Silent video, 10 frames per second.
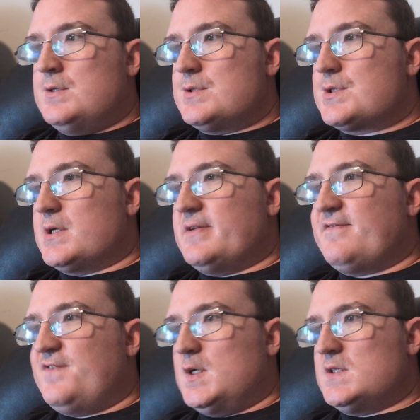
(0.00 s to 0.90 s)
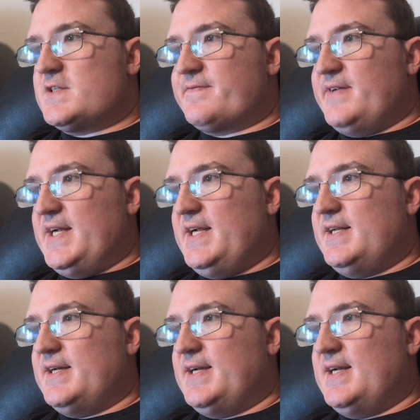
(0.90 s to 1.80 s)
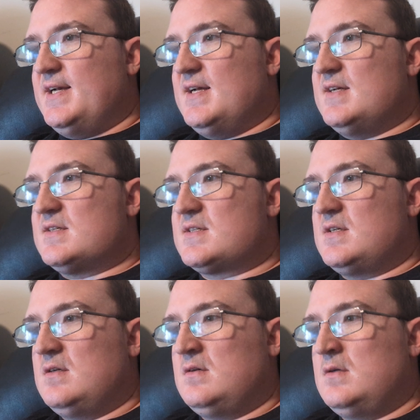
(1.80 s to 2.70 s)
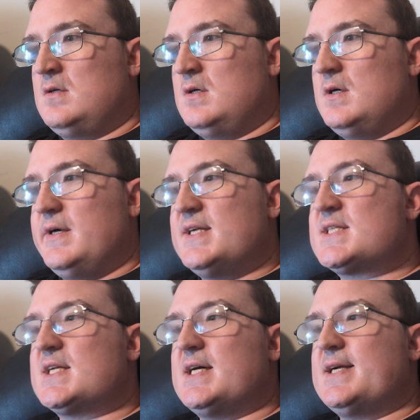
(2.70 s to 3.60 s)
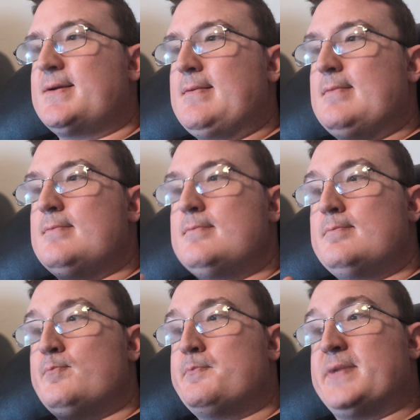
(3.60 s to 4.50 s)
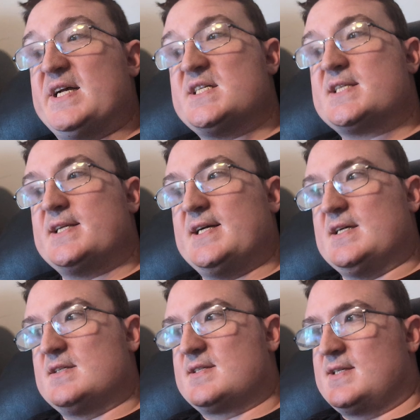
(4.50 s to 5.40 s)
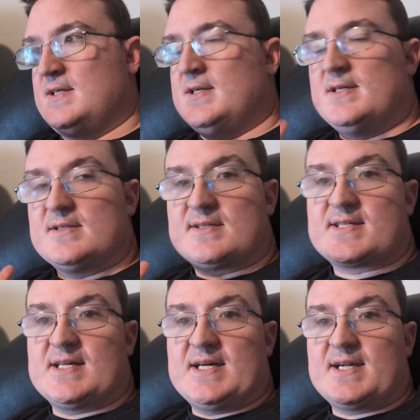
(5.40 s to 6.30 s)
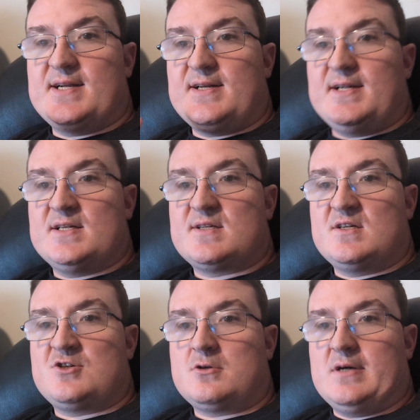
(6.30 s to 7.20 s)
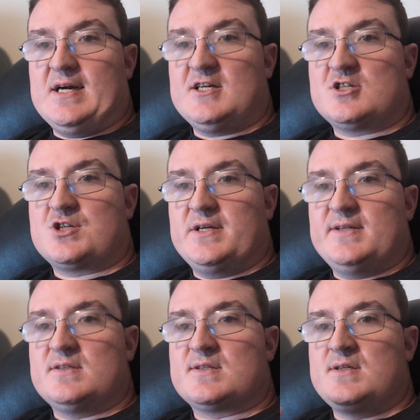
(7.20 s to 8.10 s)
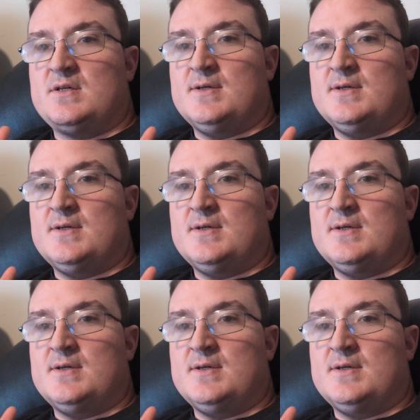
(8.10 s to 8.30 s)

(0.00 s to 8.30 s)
So the first feed is it's like business. Second is attractions.